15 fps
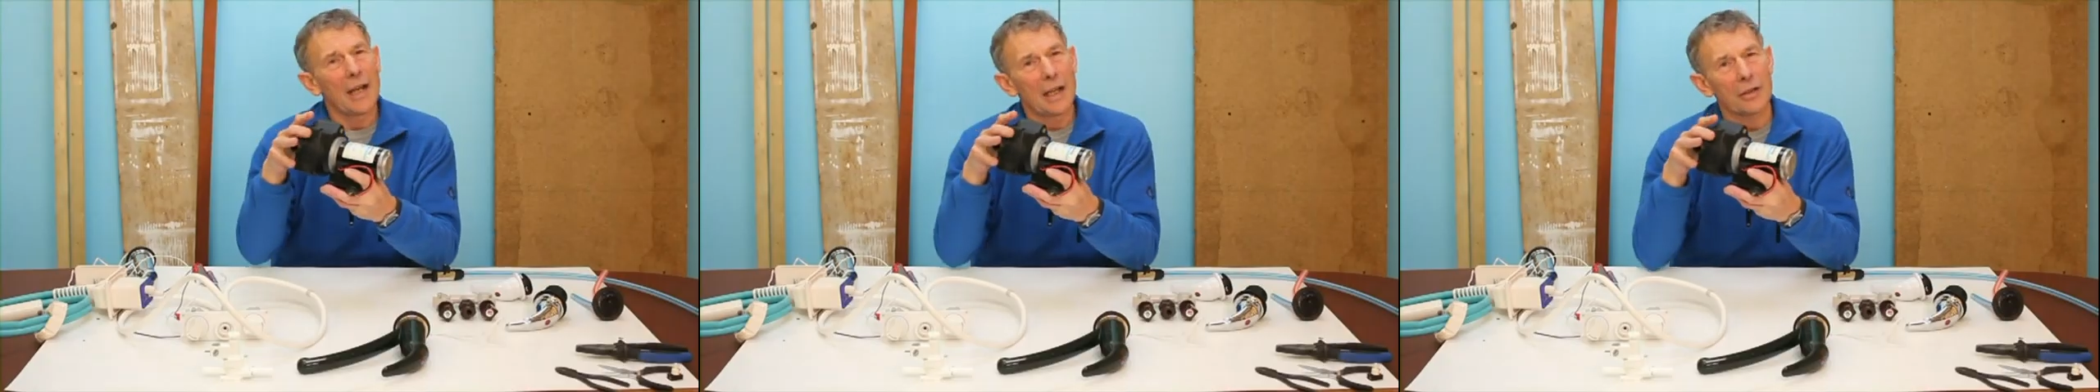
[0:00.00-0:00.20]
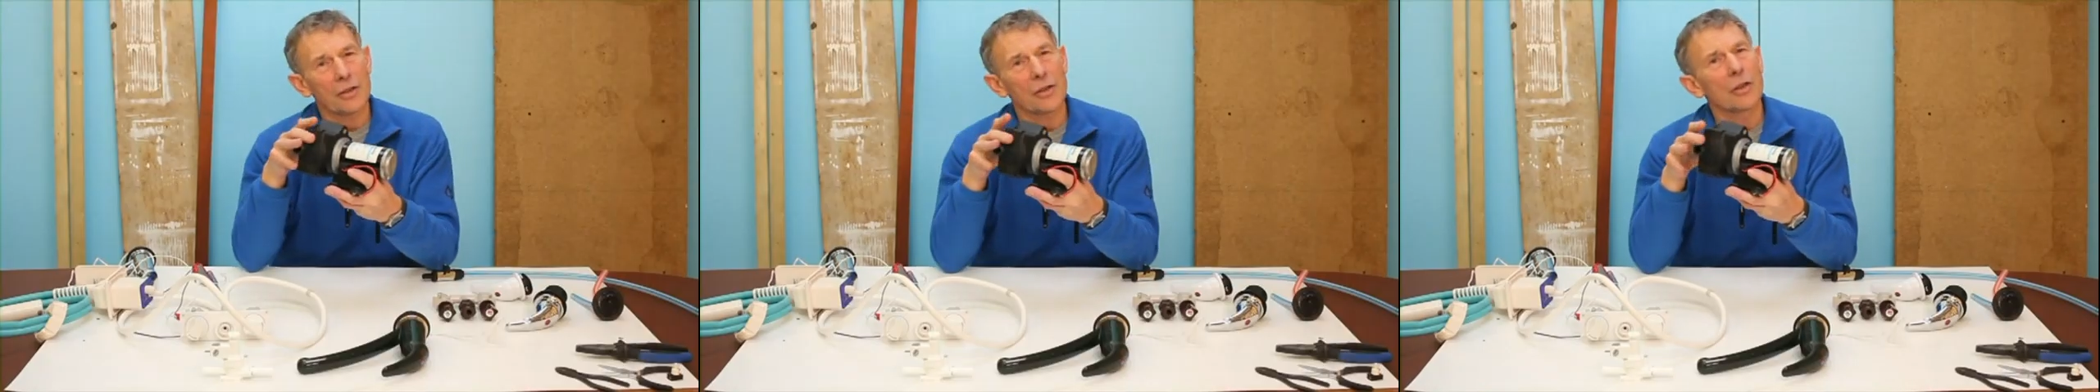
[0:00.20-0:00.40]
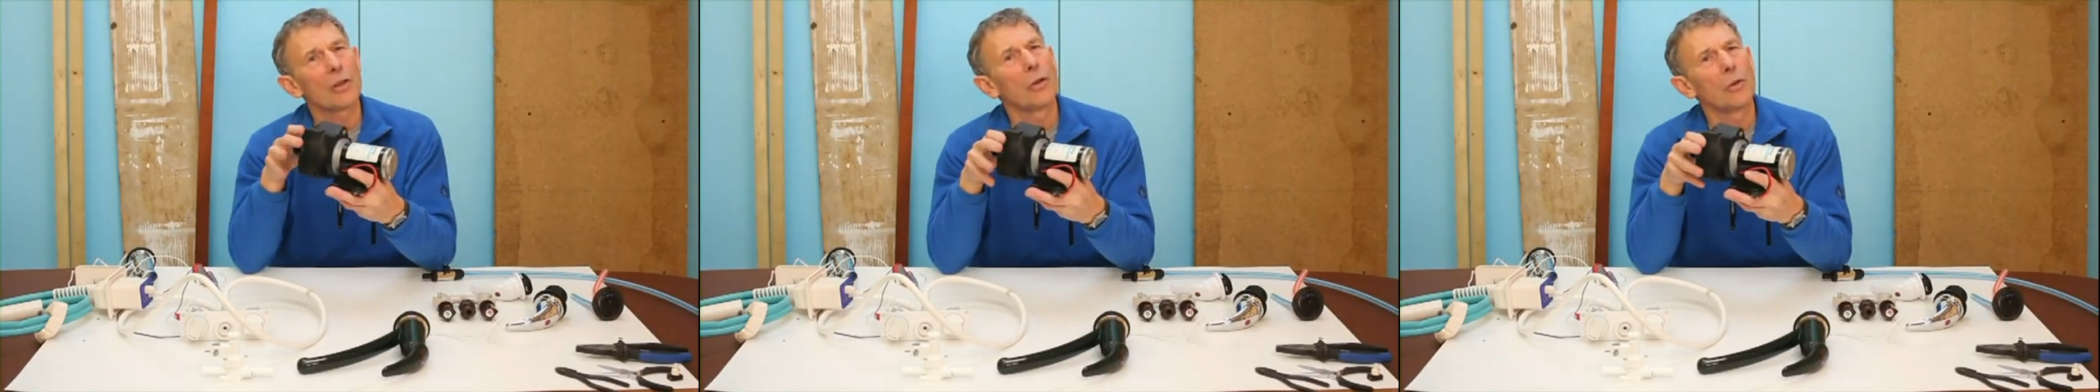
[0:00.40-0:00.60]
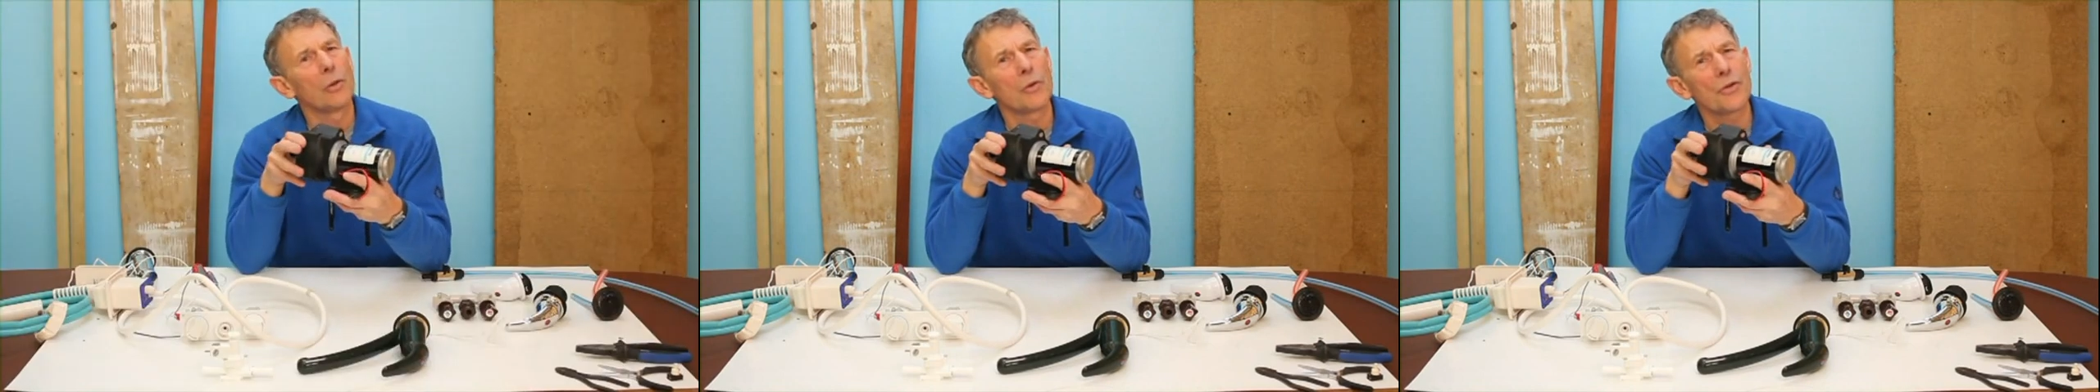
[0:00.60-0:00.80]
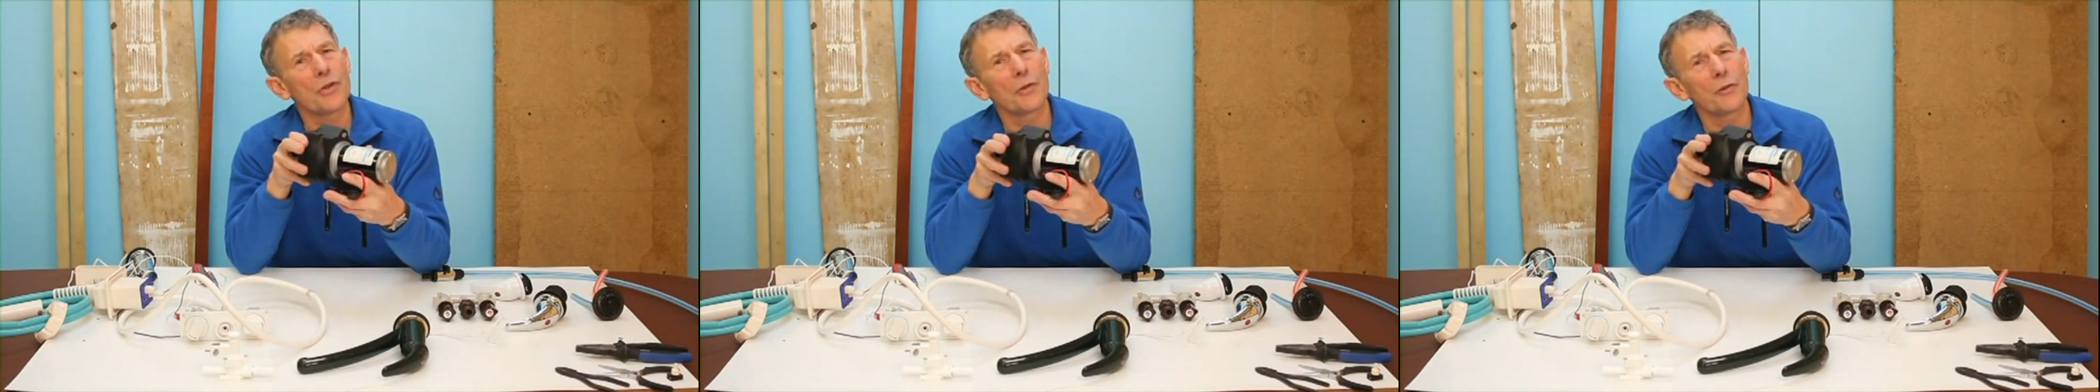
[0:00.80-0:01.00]
that
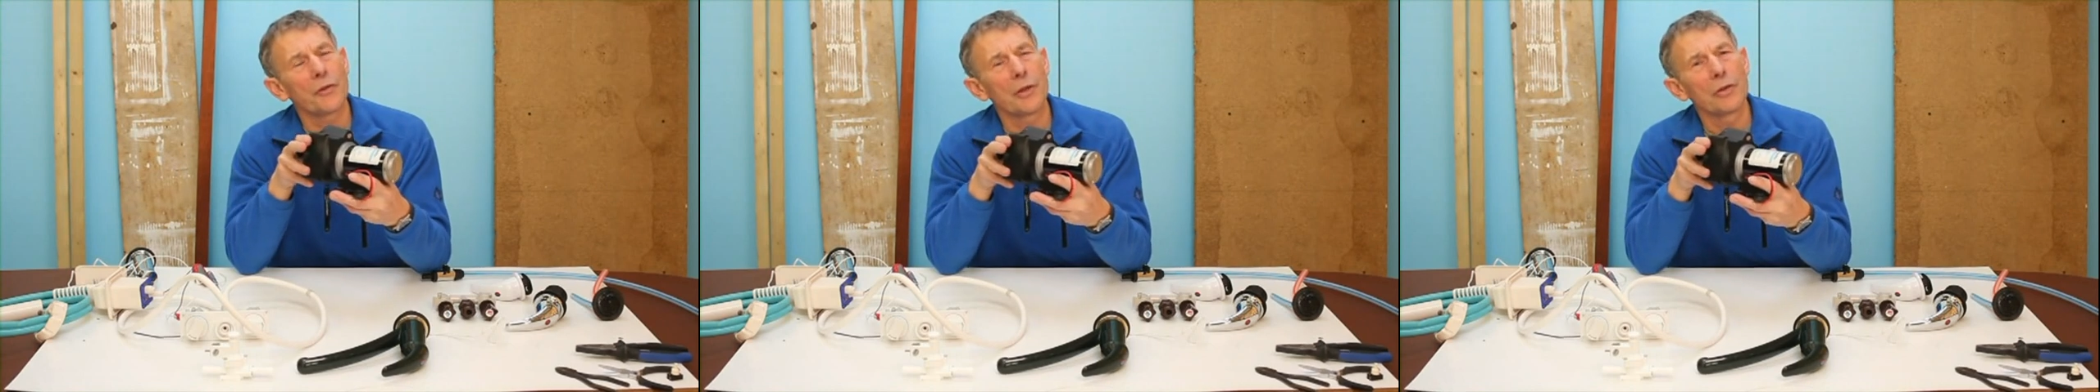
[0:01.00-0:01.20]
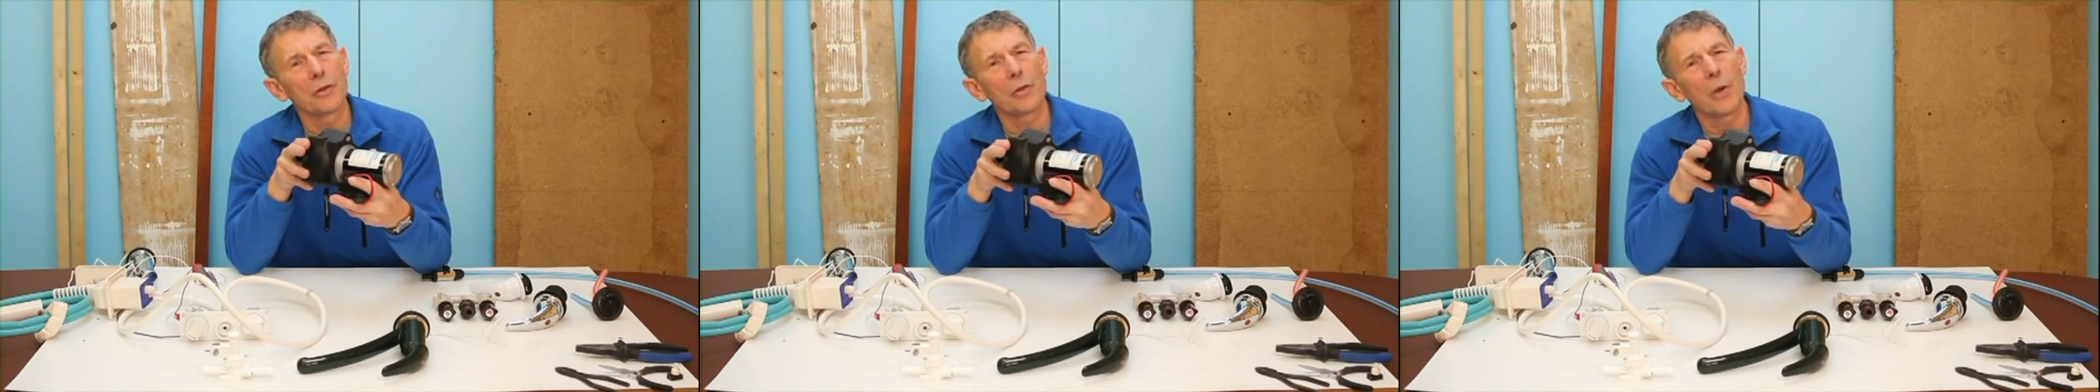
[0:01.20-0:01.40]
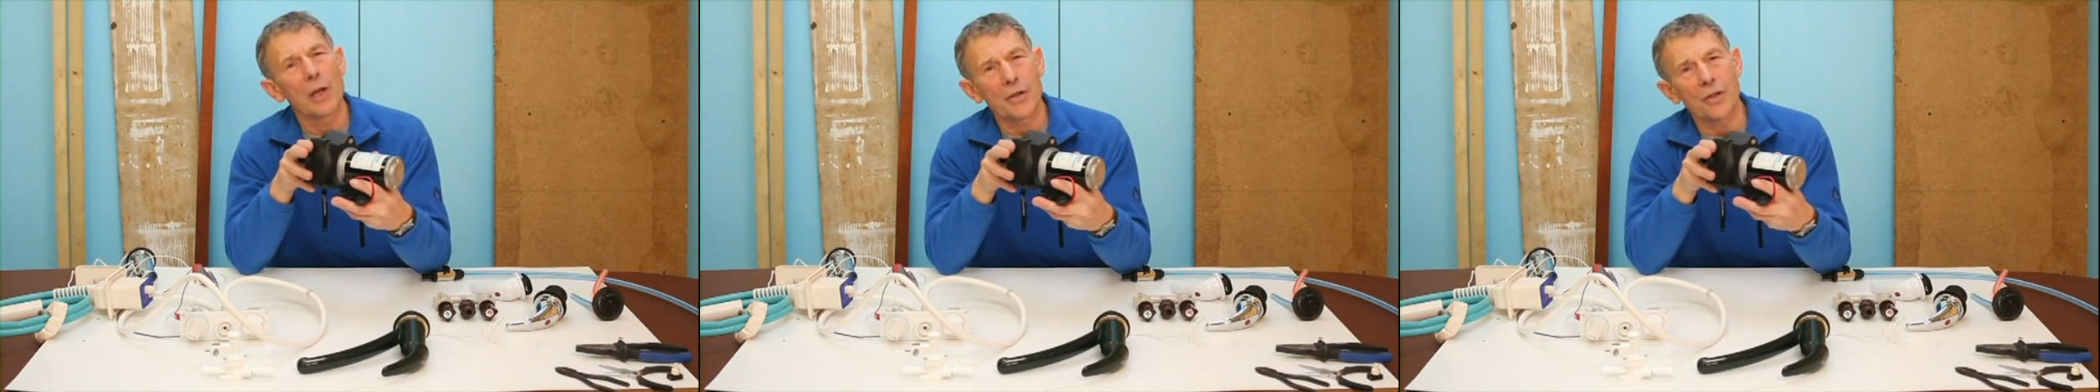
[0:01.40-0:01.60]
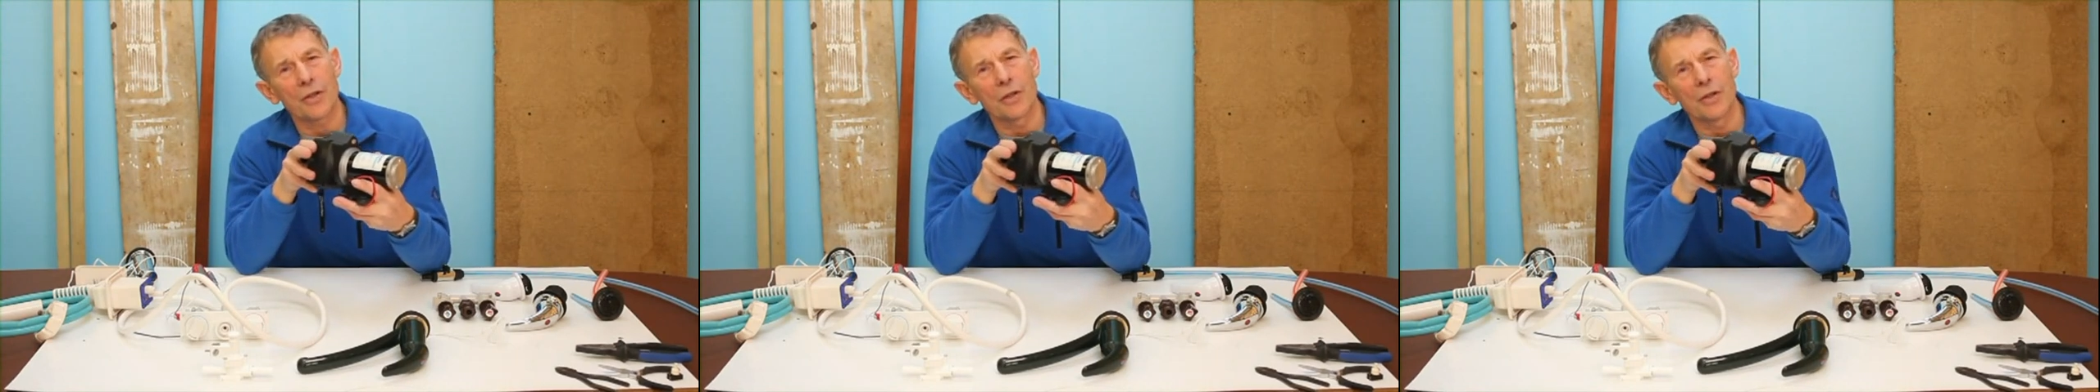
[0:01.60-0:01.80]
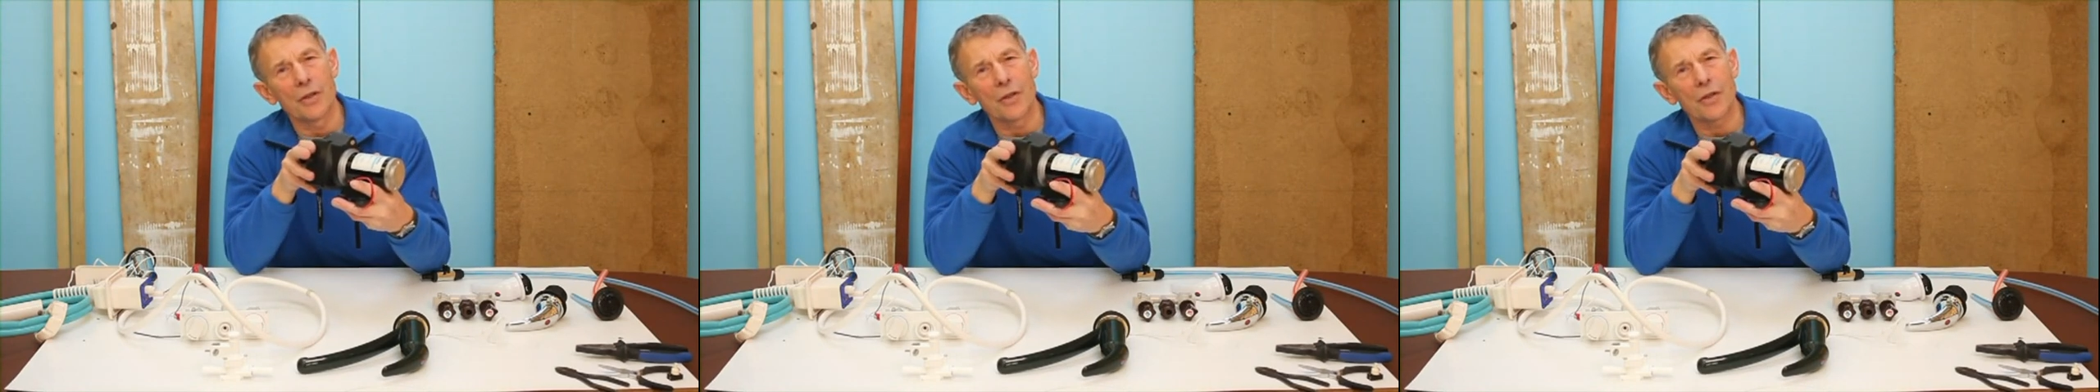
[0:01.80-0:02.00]
caused a few
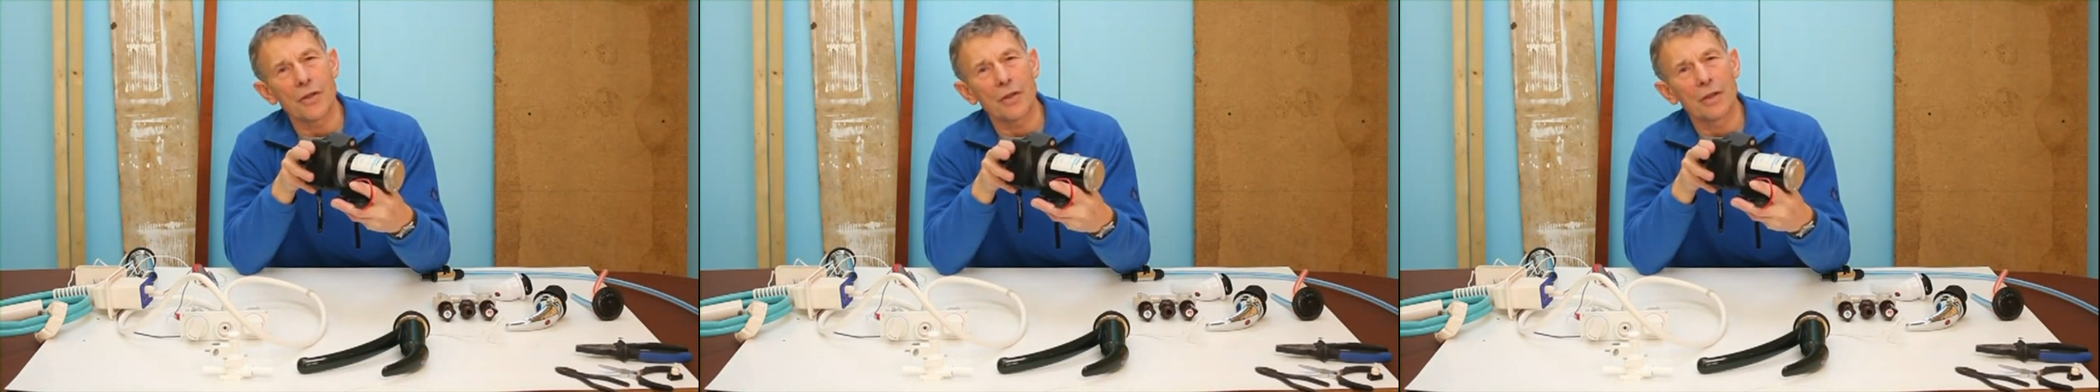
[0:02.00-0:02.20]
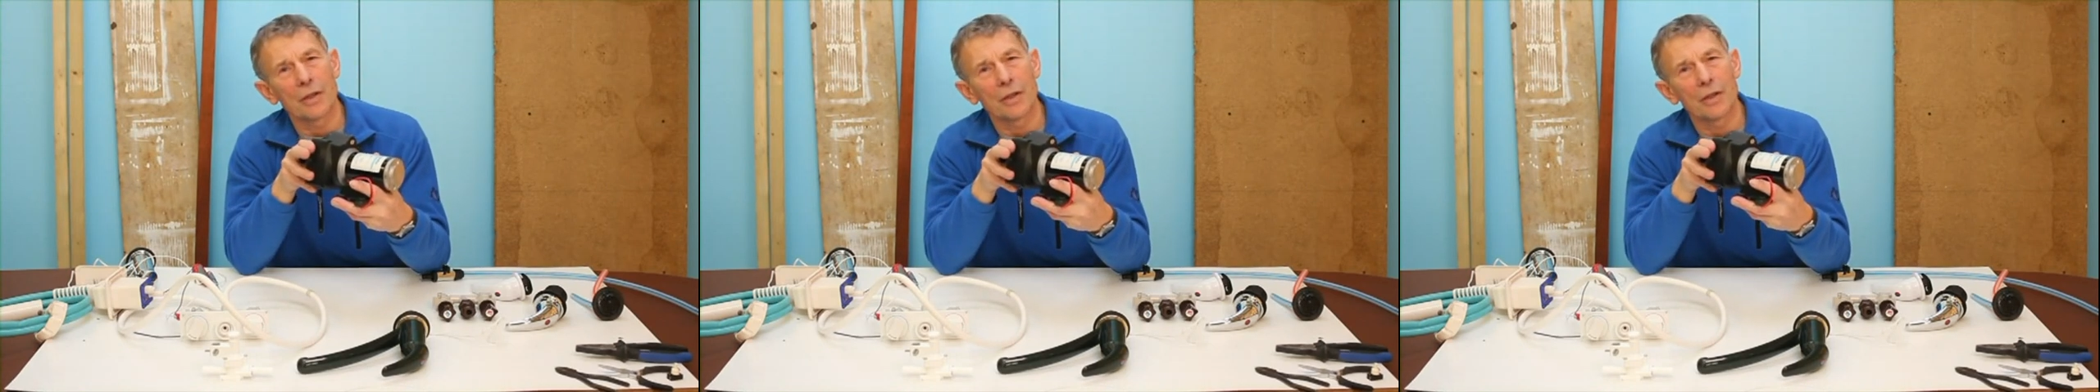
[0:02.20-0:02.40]
questions.